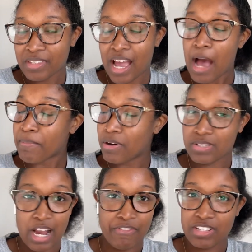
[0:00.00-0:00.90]
I post
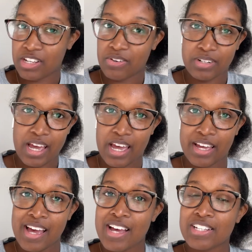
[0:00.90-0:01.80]
every single
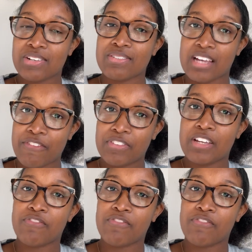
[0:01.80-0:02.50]
day. So definitely